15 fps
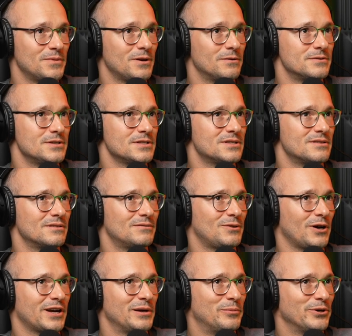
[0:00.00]
you know just
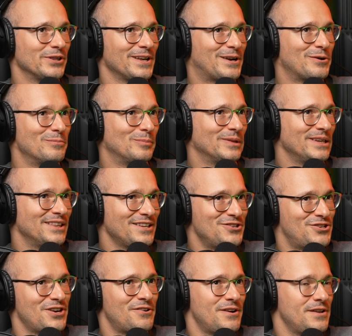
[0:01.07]
talking about like completely
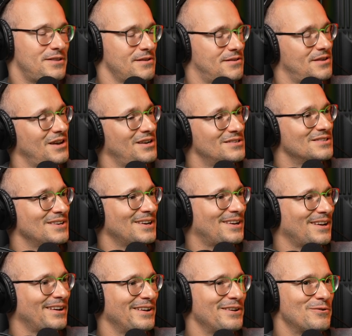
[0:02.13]
generated things like
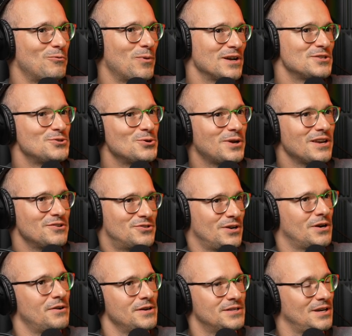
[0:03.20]
yeah. uh, once you can
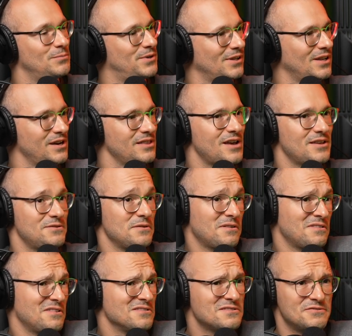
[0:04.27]
generate something like that you
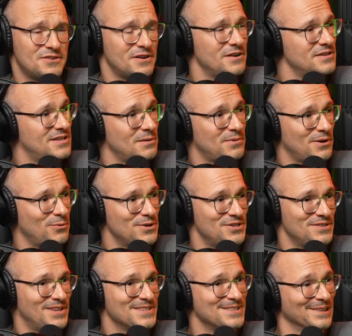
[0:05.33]
can also generate something
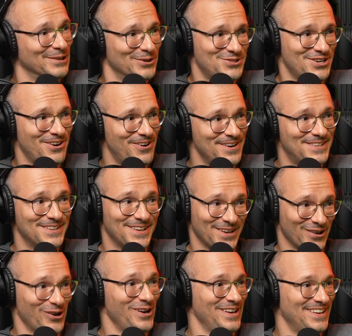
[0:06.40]
which doesn't look generated
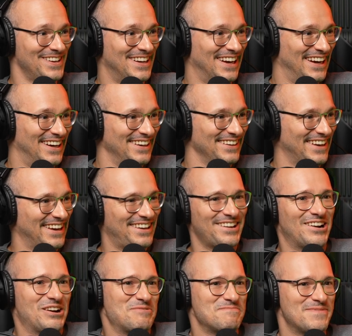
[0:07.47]
at all right like
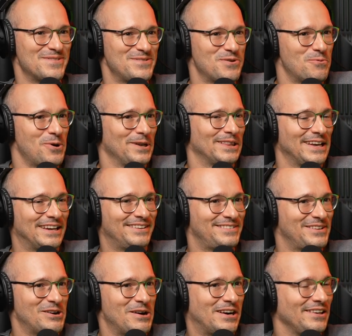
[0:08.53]
you know you want
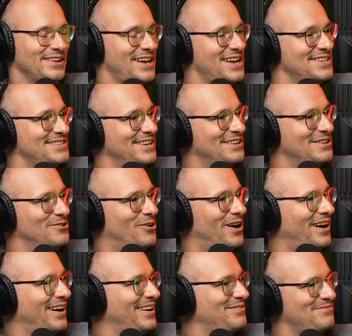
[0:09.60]
like you know classic
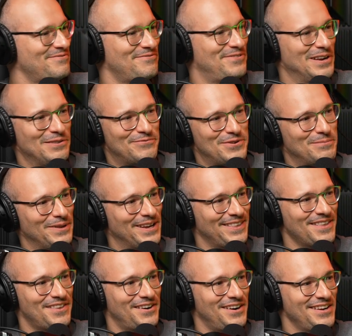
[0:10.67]
noir film from like
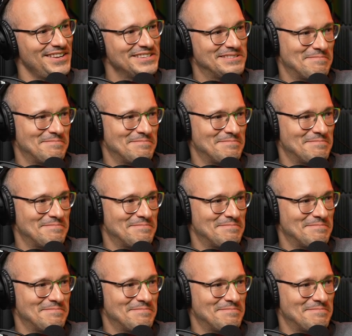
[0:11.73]
the 30s